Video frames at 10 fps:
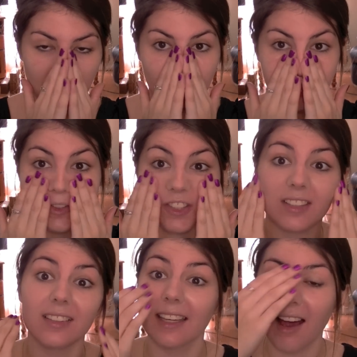
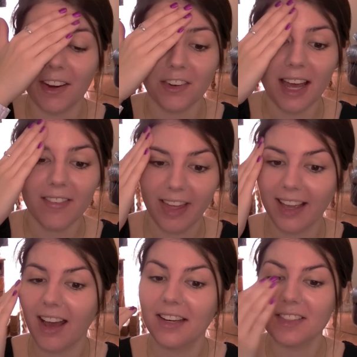unfortunately I don't have
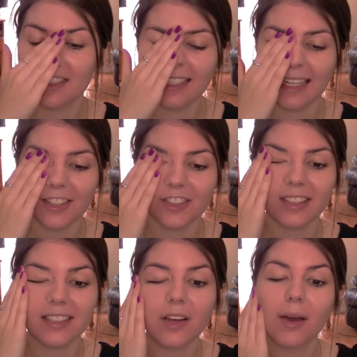that kind of skin
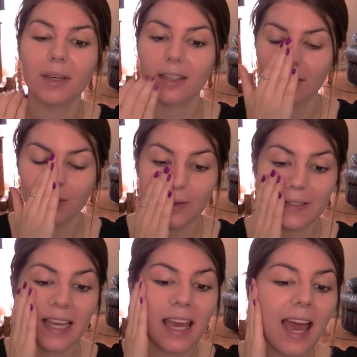naturally so I'm going to use